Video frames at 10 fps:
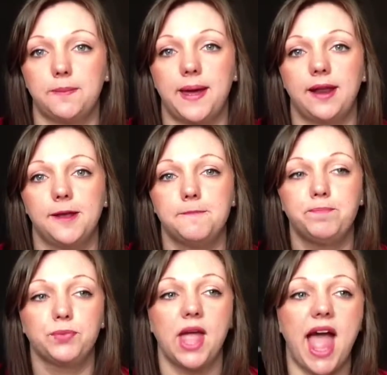palette.
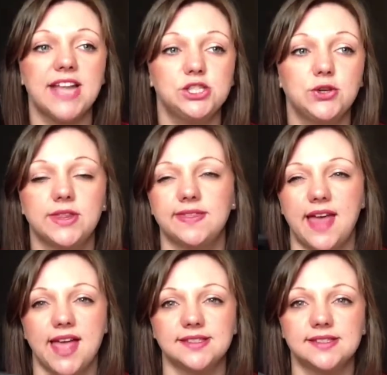I do think
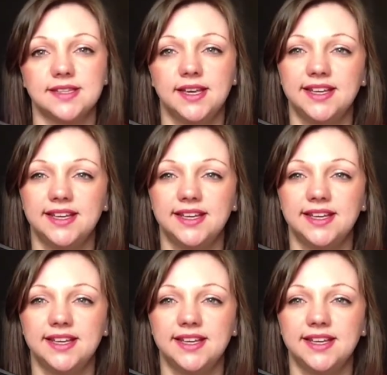that's